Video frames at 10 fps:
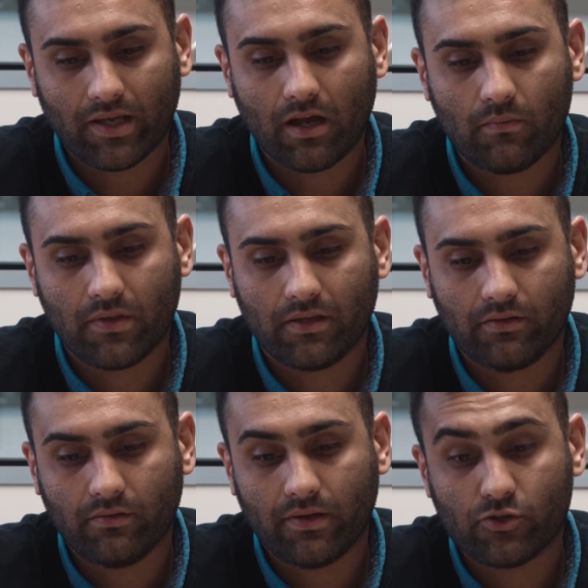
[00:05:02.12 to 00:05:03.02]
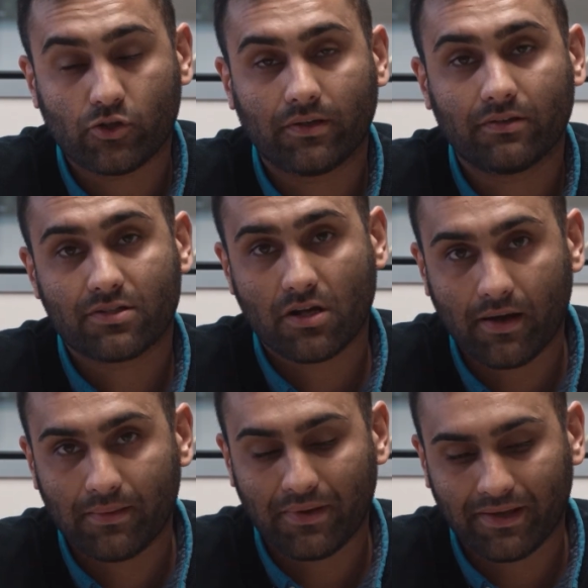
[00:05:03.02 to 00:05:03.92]
we hope that you enjoy your
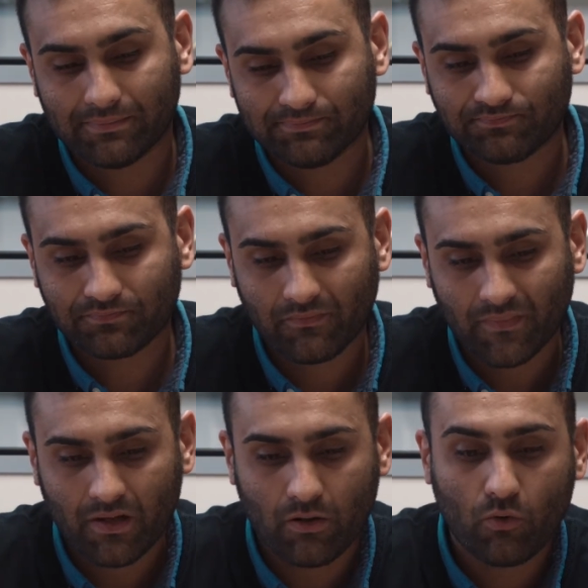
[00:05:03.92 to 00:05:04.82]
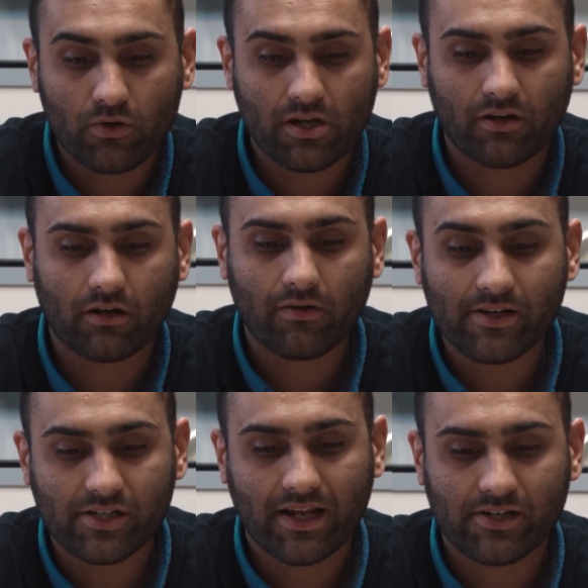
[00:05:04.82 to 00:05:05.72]
time here. Also,
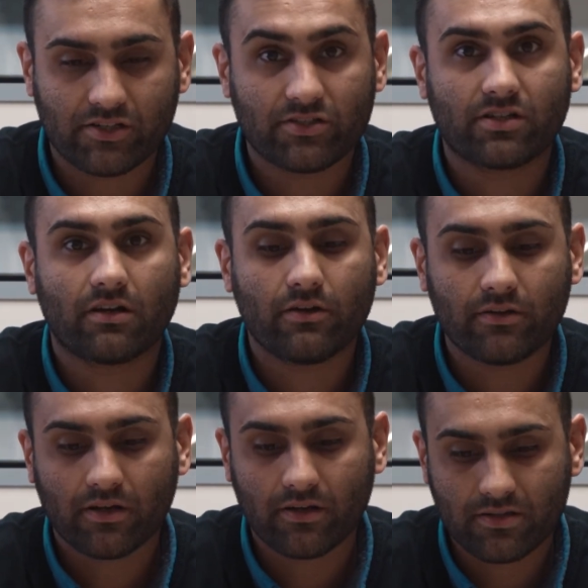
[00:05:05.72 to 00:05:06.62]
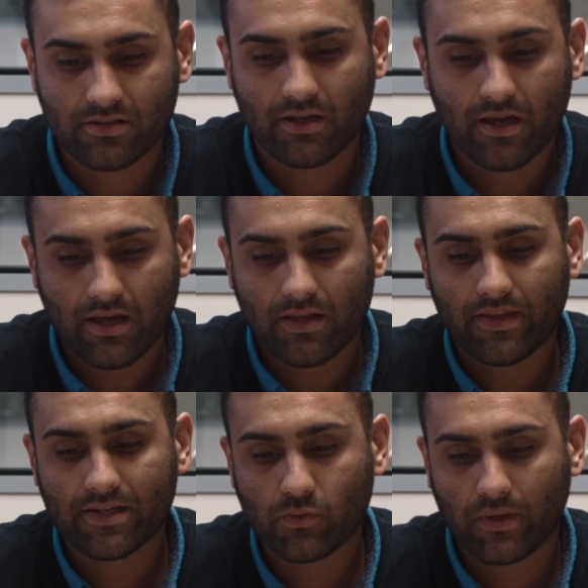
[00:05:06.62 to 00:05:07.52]
congratulations to Lucas
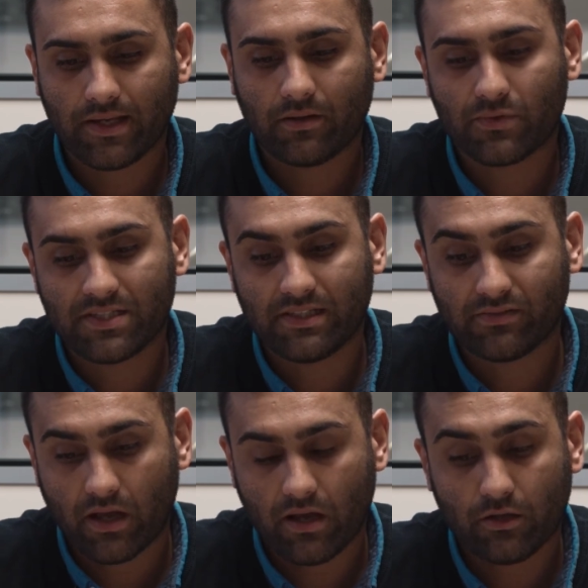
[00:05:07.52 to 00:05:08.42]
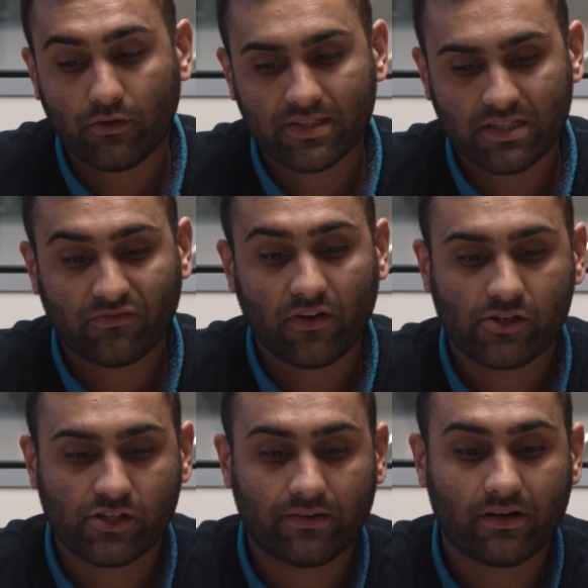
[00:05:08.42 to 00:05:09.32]
This week was Lucas's
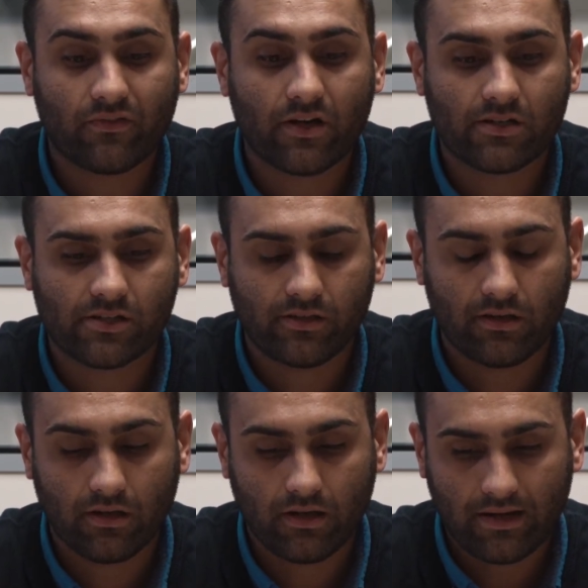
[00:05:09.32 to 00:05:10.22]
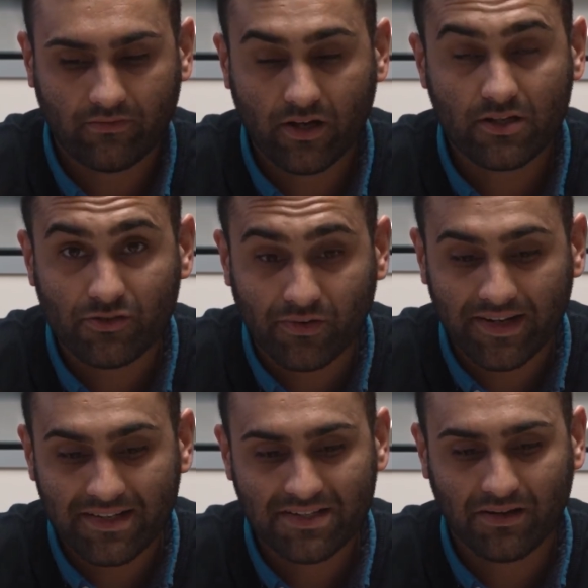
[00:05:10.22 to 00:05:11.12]
first year
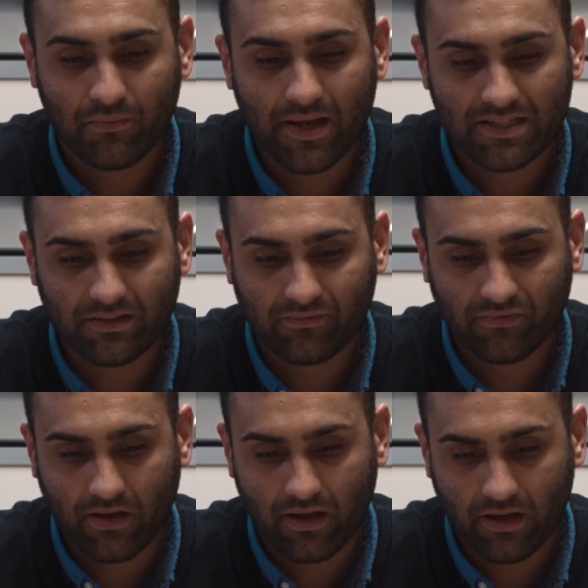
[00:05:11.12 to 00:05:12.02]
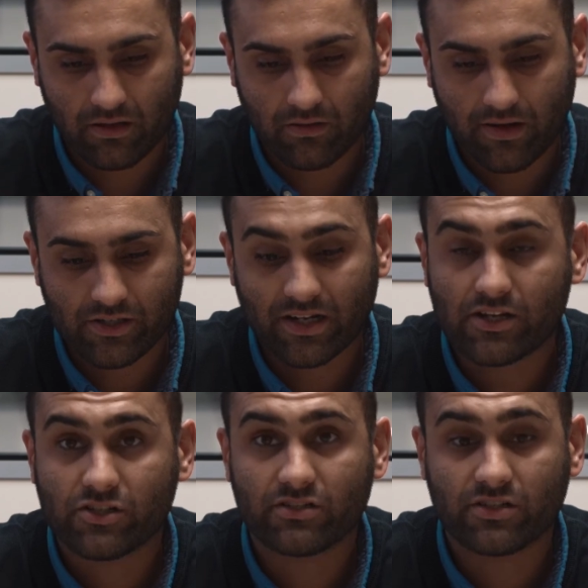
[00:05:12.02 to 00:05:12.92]
anniversary, so massive
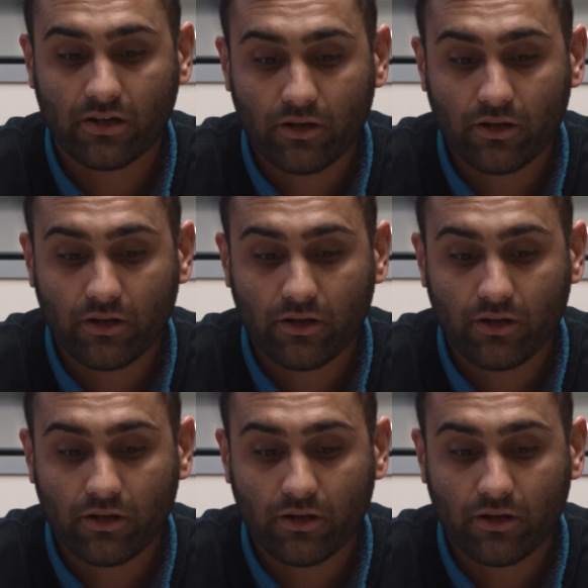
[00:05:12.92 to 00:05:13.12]
congratulations to